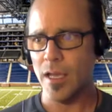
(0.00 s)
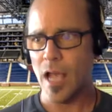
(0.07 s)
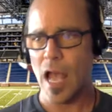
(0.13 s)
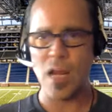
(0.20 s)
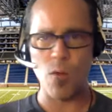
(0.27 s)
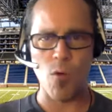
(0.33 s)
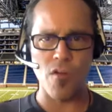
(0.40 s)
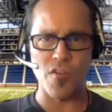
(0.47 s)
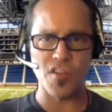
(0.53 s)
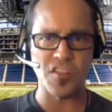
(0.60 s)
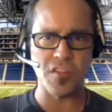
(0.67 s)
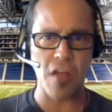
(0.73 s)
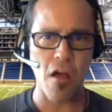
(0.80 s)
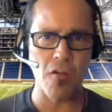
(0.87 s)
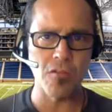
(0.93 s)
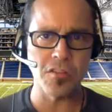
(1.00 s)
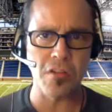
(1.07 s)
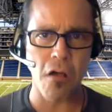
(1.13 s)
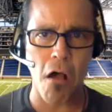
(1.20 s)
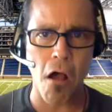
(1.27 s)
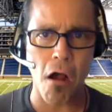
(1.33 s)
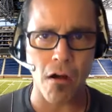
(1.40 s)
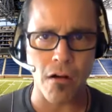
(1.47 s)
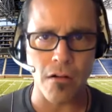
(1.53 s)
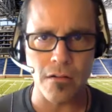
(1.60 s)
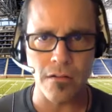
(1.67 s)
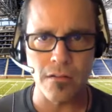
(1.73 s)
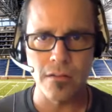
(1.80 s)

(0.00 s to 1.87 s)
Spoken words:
Anywhere the stones are.